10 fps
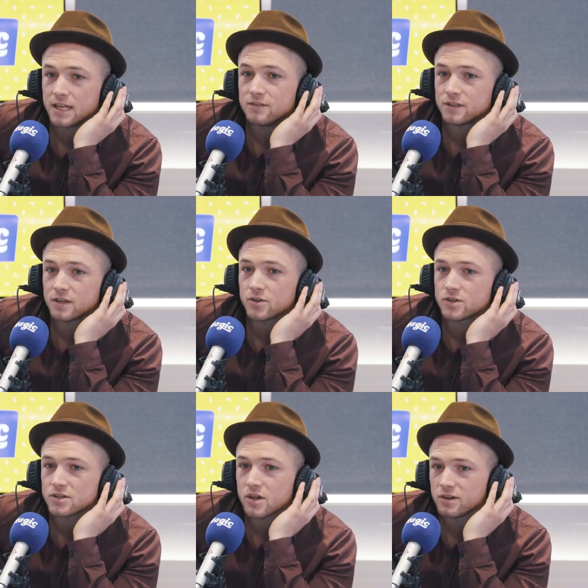even though
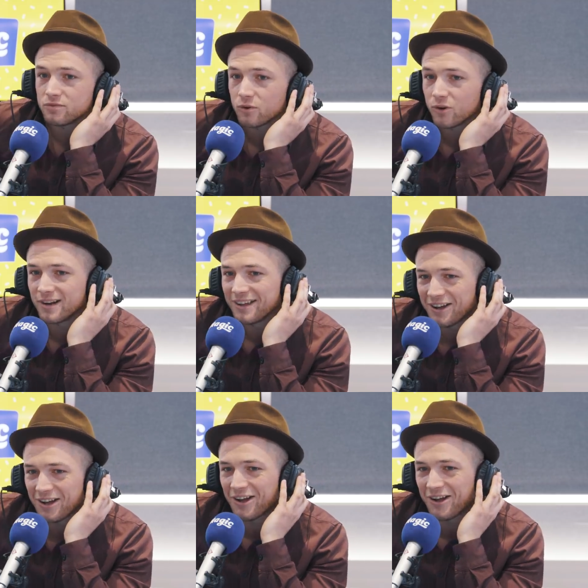she's only four and a
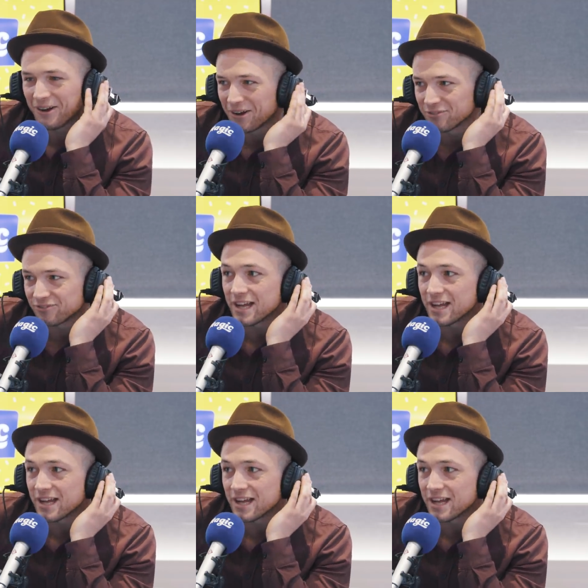half,